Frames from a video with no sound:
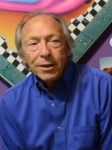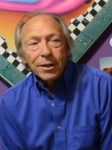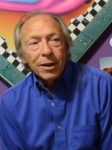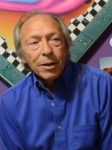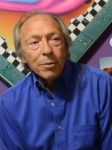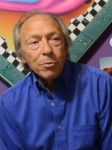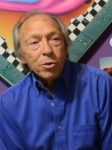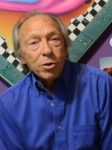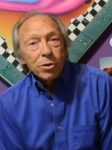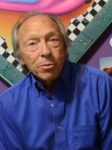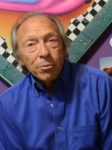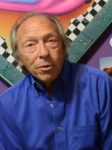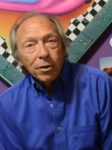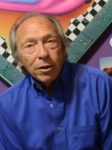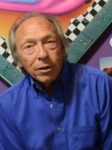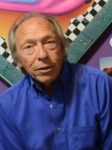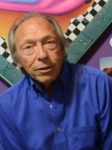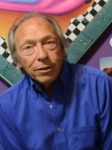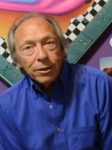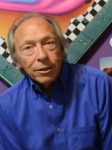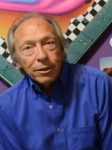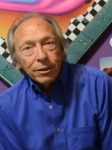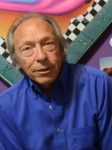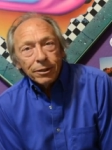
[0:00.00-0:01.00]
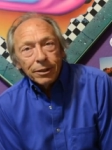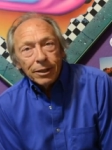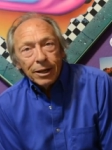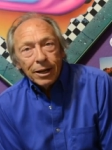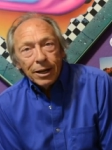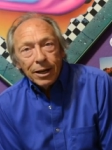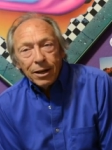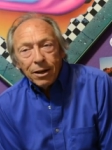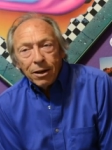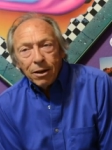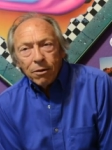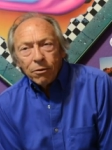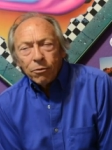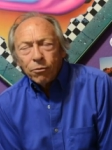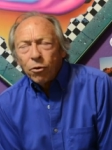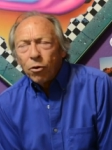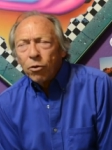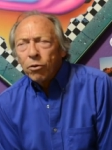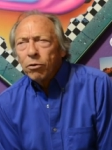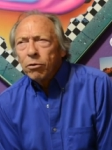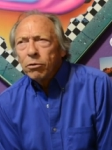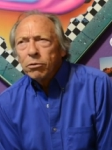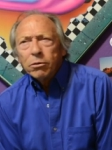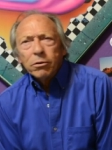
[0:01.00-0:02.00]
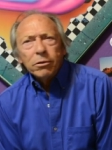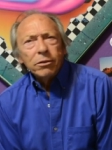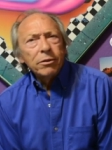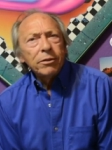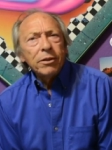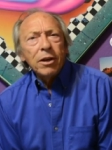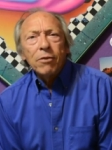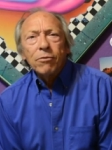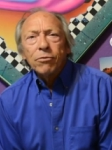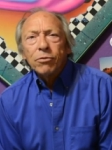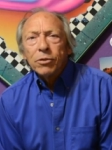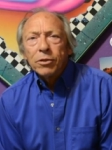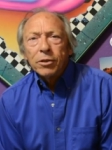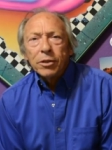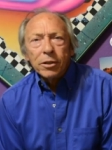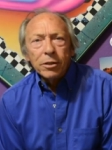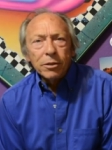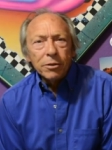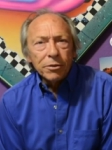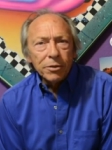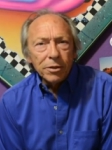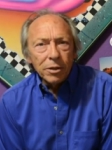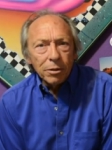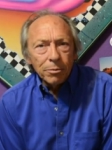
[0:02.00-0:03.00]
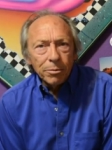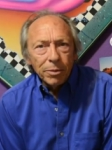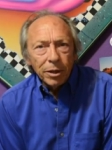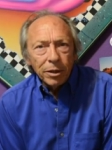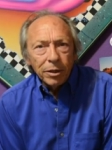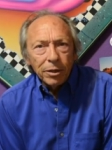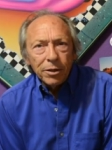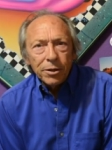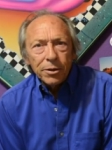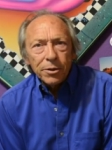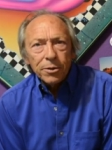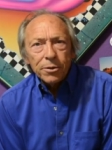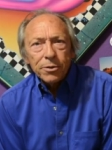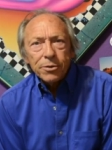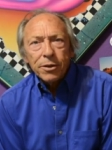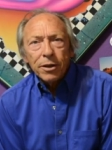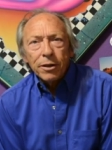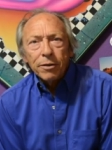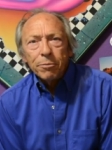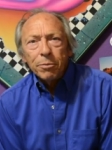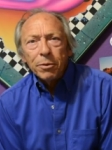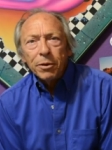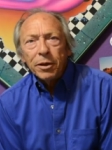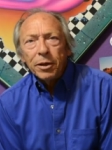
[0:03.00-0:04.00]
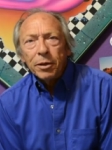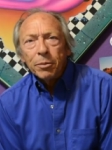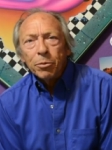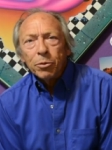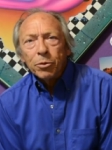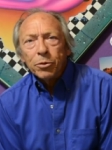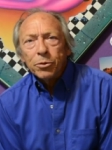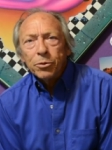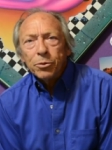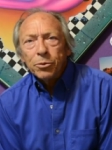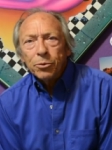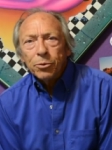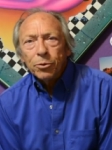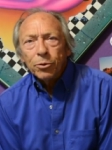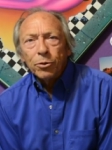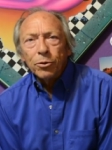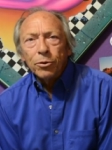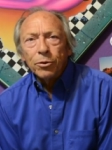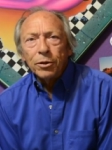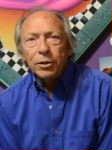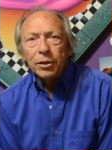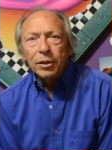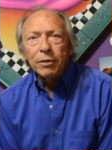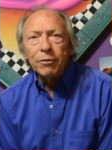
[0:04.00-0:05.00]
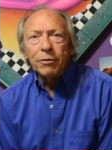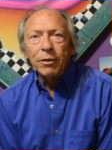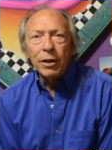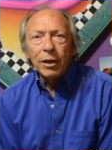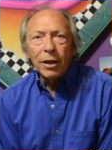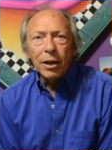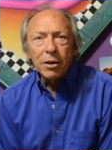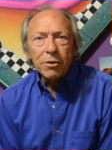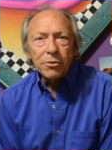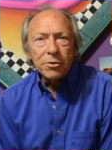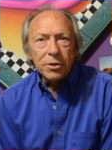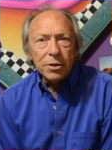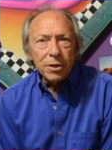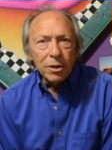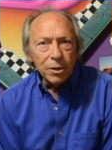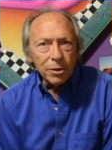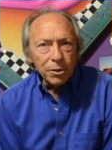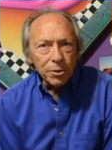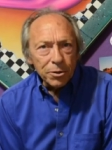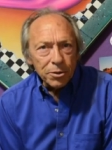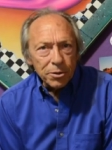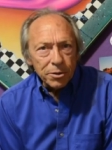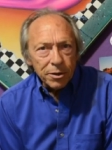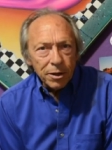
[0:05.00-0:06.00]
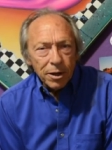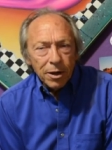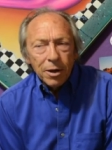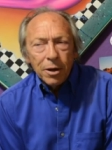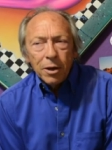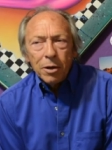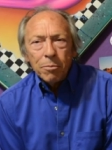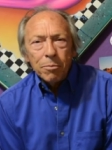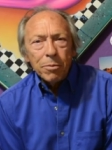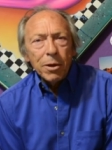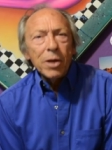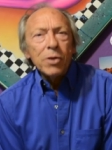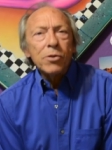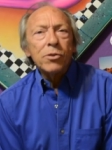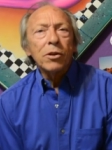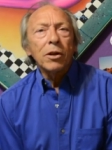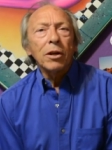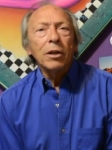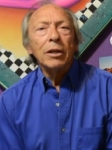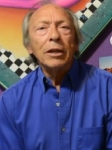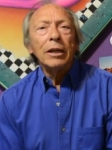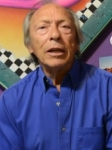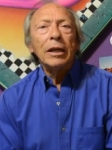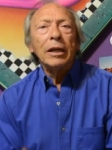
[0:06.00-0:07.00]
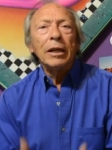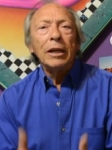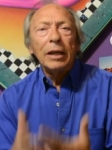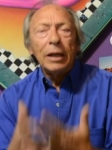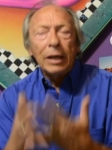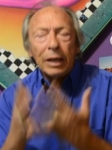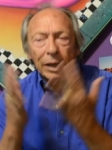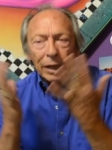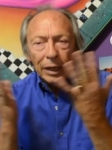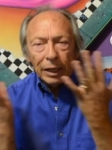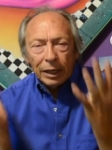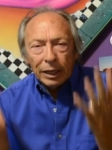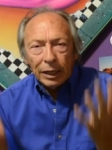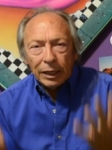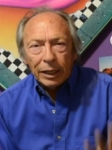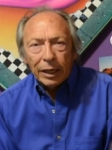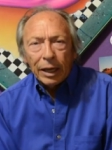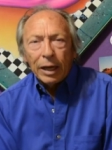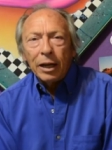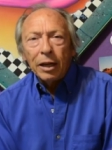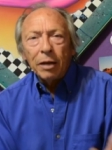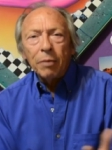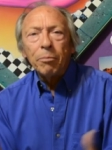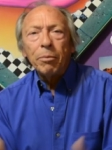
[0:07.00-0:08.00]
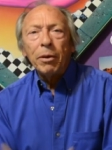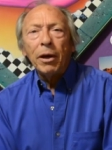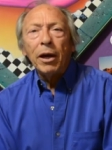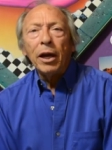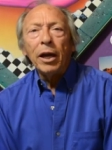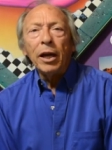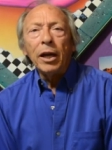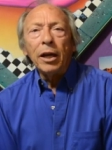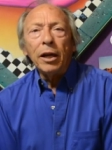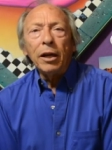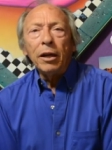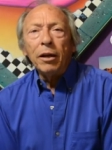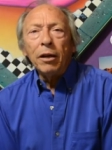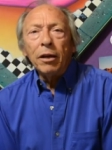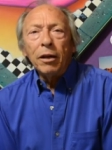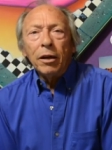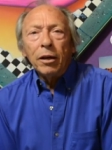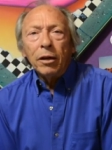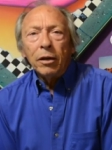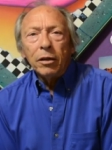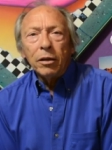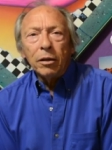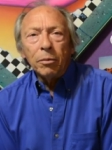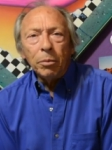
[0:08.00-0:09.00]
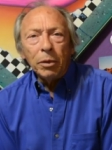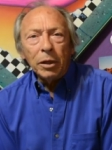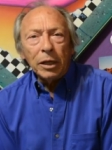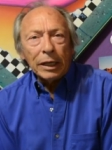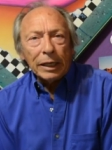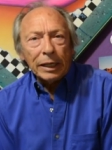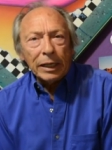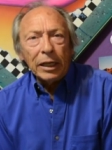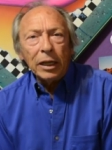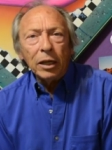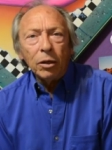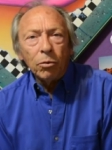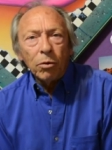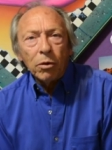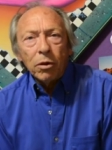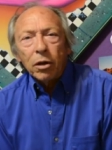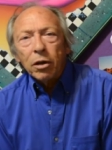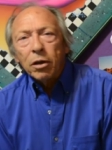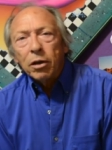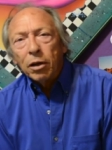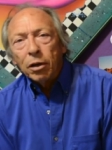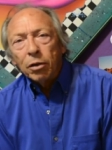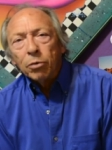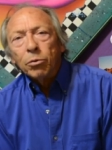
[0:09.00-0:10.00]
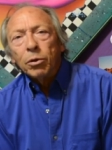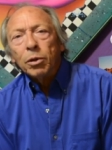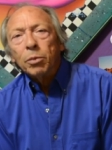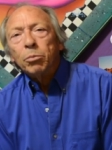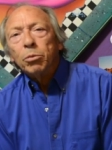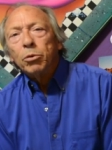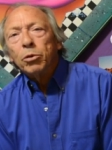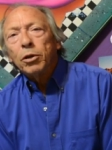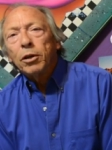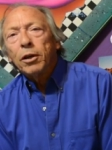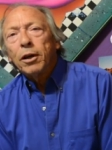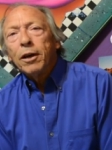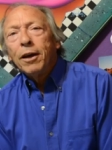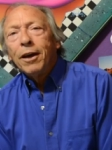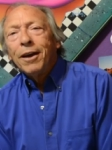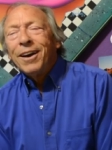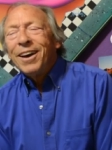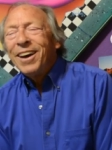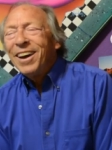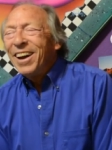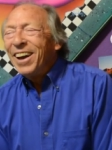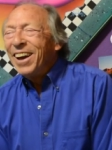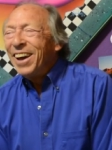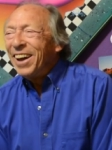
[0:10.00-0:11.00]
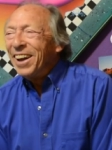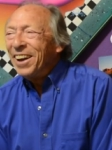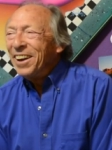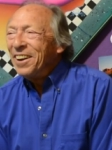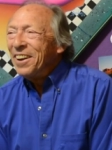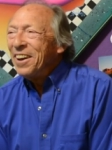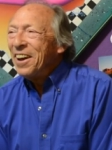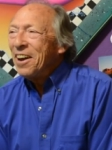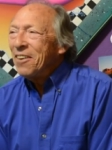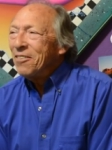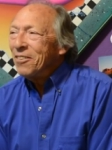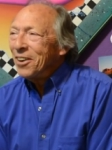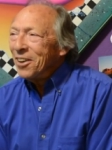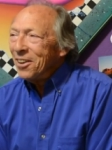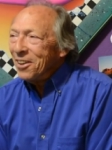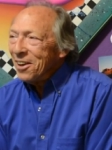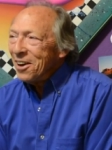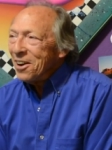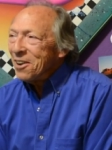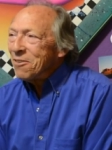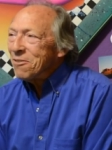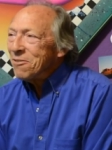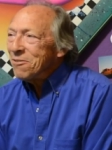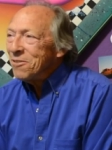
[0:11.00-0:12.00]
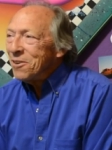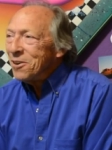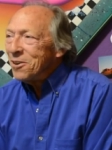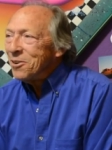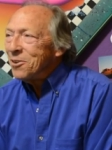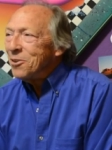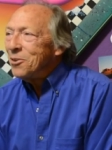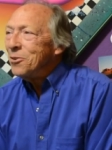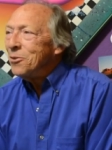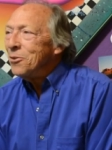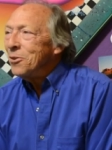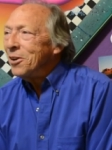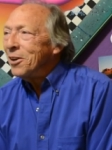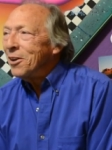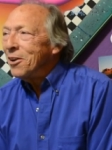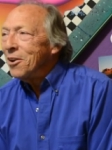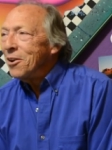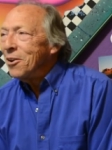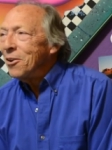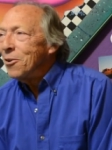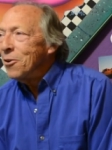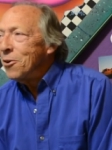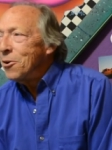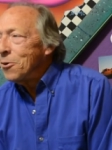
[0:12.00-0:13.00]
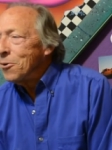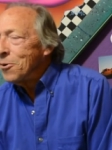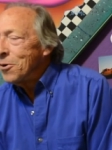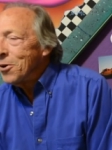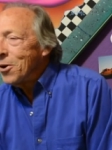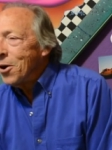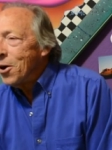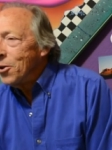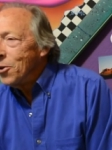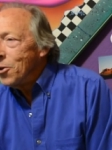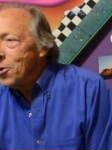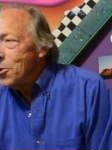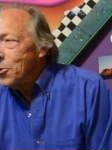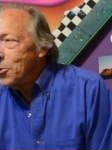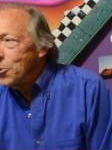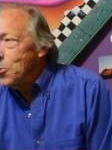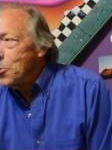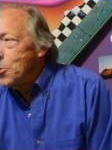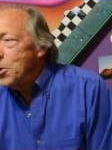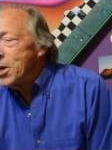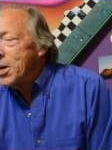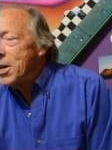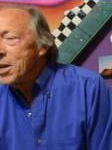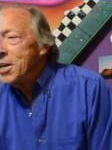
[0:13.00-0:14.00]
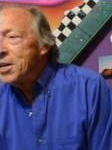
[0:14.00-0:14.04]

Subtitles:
I'm Jim Gardner. For several years now, many years, I've been able to earn a living as an artist, basically getting paid to be a kid with a coloring book and having a lot of fun to do it along the way.